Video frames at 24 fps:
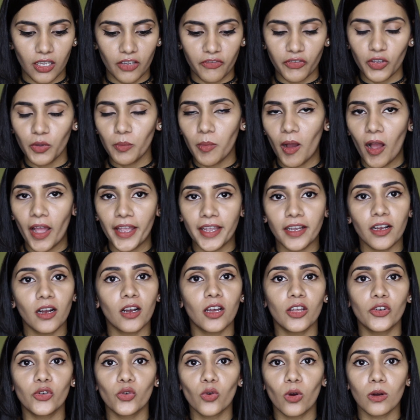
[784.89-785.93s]
If you buy
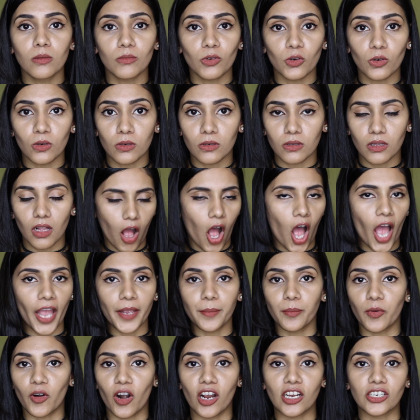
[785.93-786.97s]
a normal eye
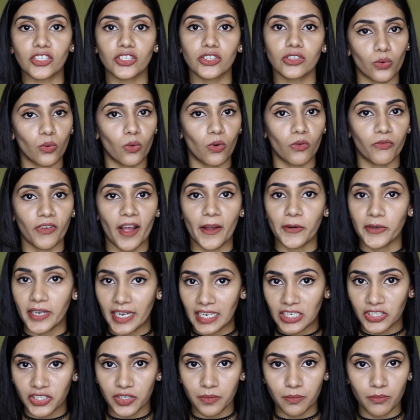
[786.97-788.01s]
brush or
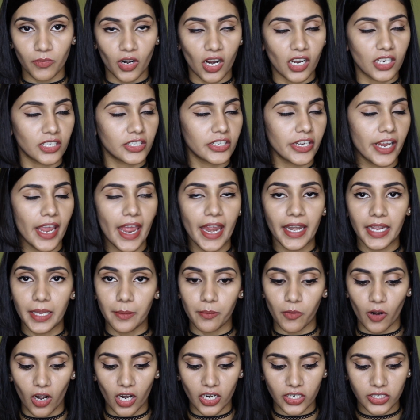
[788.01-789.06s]
foundation brush, any
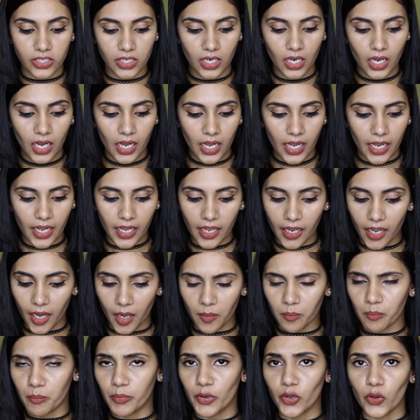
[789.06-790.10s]
brush,
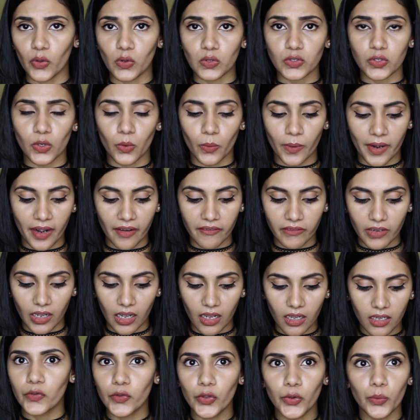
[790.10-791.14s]
at Boots or
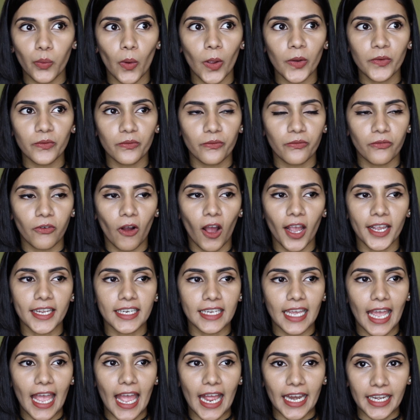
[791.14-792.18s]
wherever, you won't
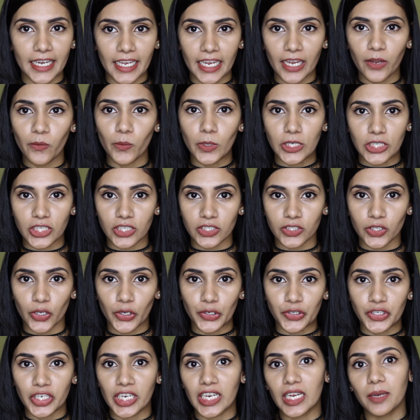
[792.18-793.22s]
find any which are so
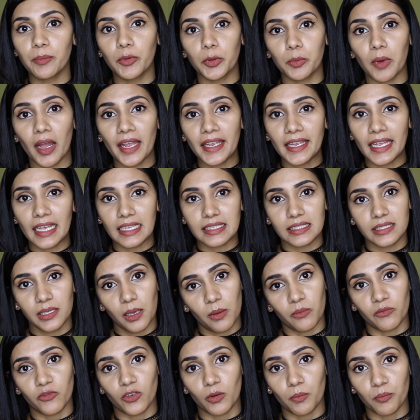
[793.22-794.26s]
cheap. You might get
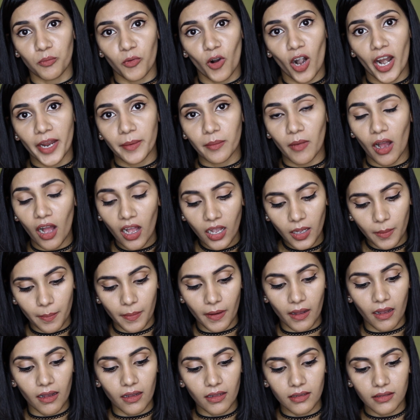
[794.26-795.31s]
some from Primark,
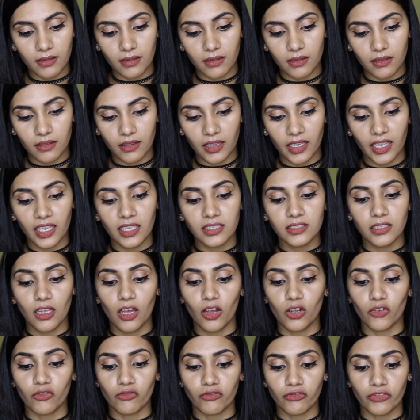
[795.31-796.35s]
but these
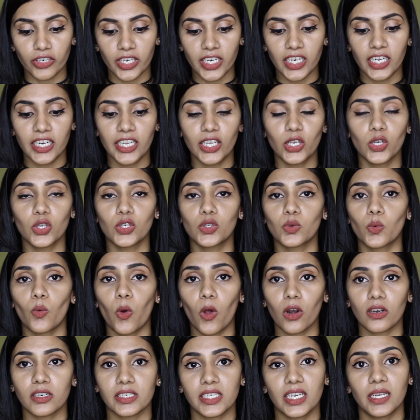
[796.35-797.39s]
are really good
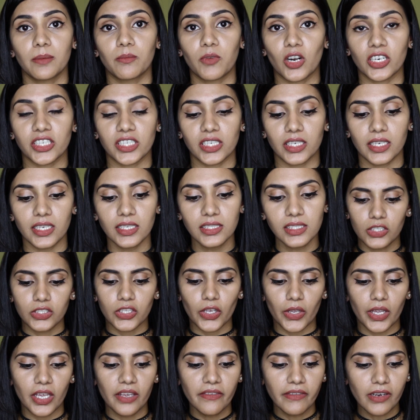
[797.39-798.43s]
quality brushes. So
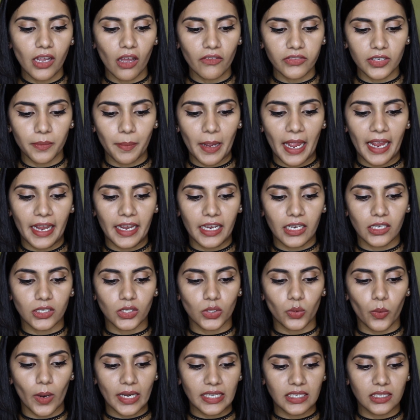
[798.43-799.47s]
even after paying
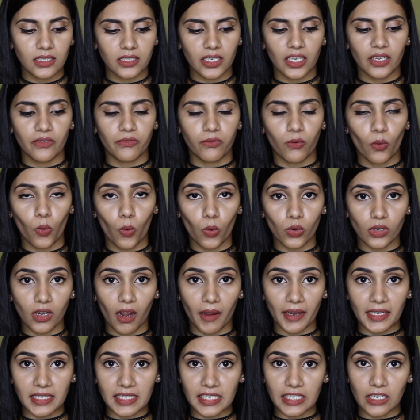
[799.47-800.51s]

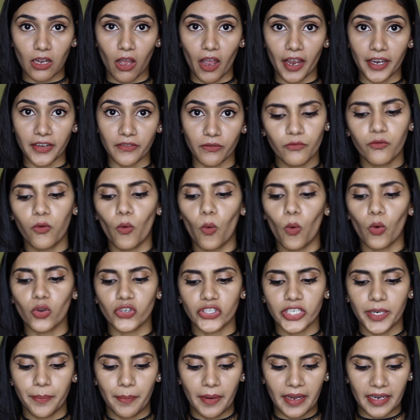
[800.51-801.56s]
$24.99 for
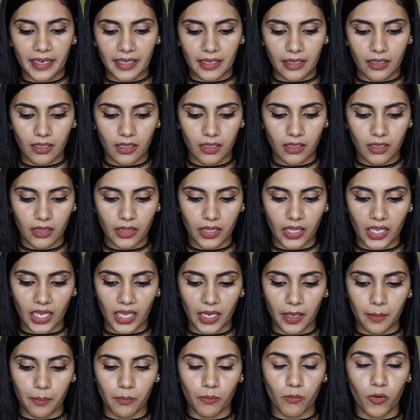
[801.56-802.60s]
shipping
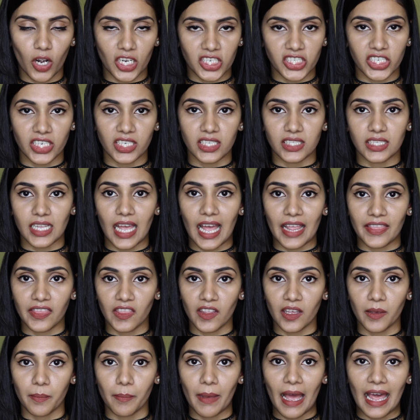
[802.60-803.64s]
the brushes and
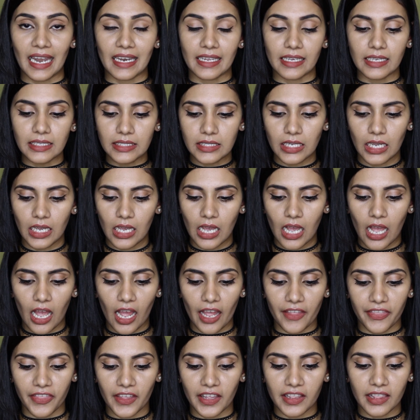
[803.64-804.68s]
the palette,
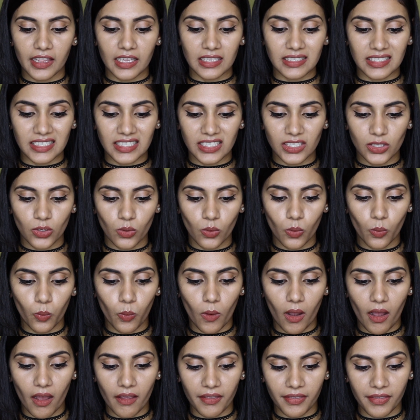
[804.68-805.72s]
I think it's still
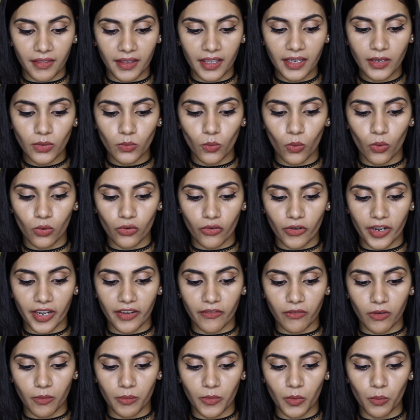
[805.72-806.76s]
worth it ordering
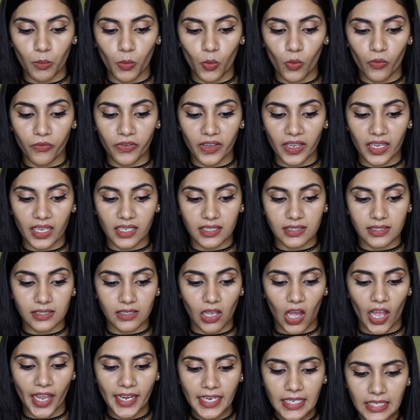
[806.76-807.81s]
from the Morphe
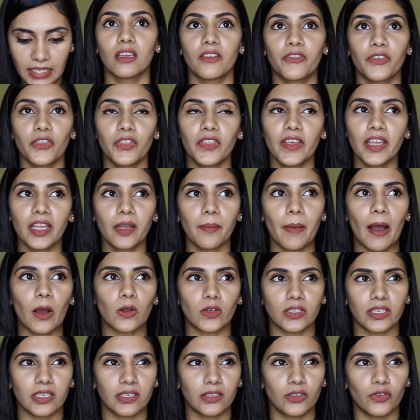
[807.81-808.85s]
site. If you think
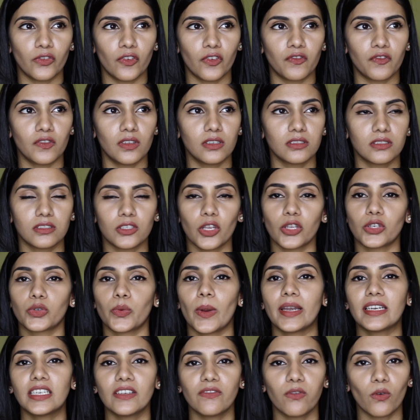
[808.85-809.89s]
about it, so
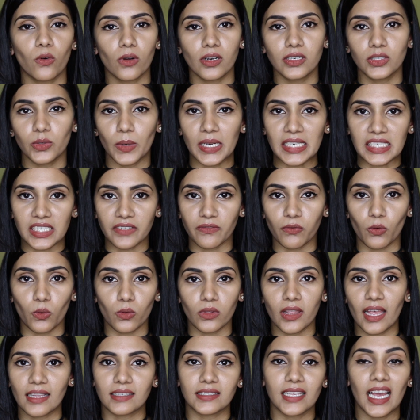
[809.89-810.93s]
24 and 24,
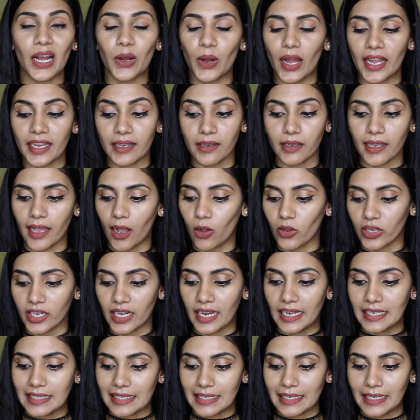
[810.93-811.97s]
that's how I
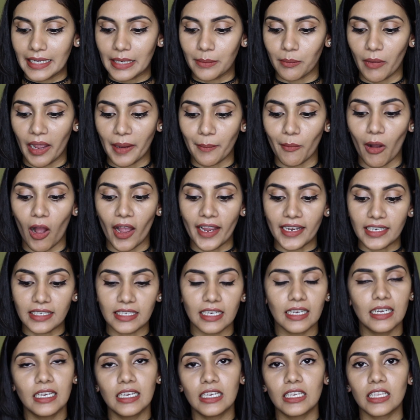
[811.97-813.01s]
calculated it in my mind.
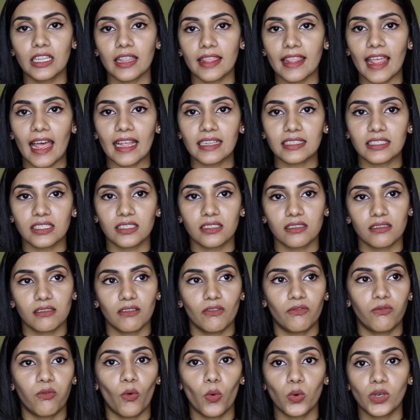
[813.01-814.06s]
That's
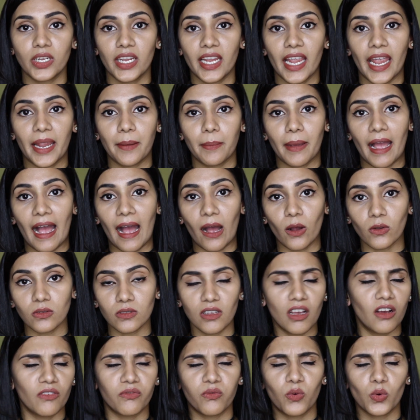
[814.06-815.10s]

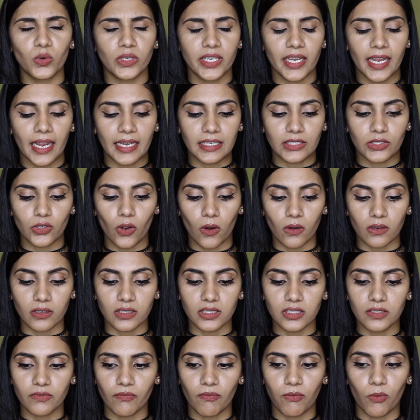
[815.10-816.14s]

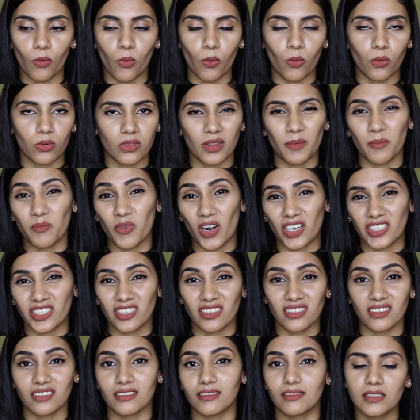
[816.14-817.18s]
$48 for the
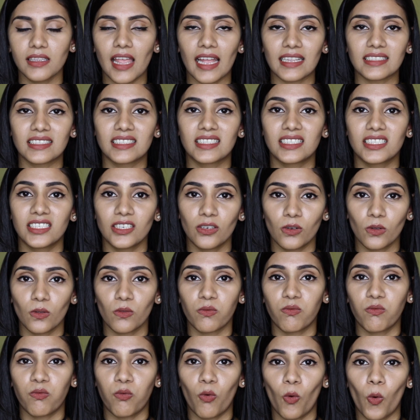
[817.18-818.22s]
brushes. That's still
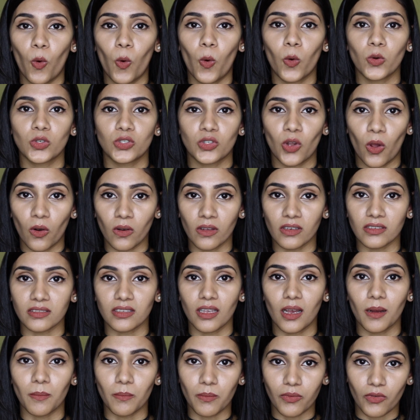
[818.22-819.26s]
$4
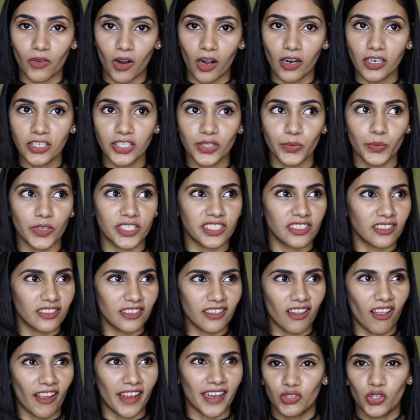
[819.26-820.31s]
a brush, which is
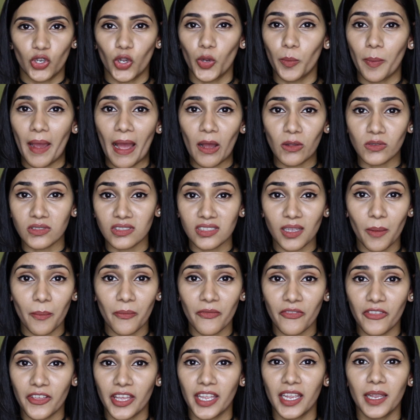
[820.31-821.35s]
like £2
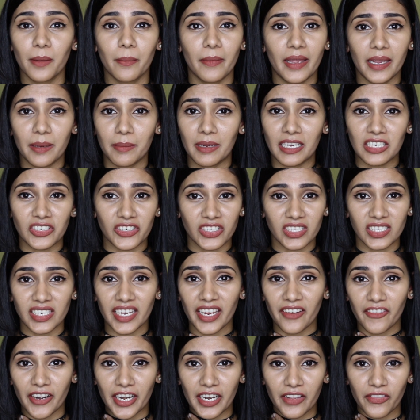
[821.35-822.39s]
something, maybe just
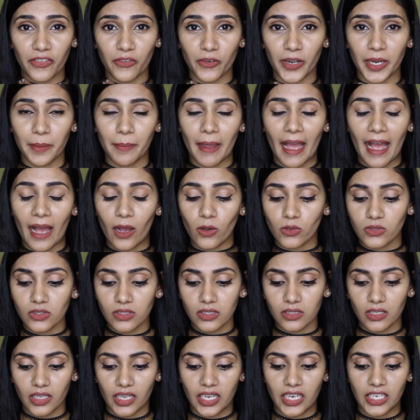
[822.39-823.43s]
nearing £3
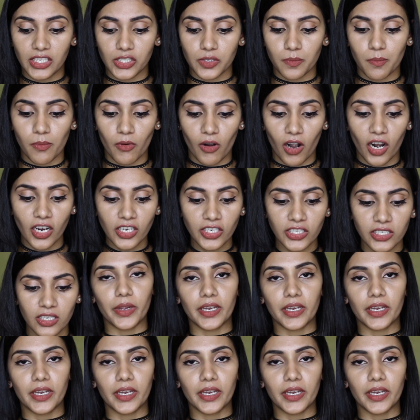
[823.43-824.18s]
each brush.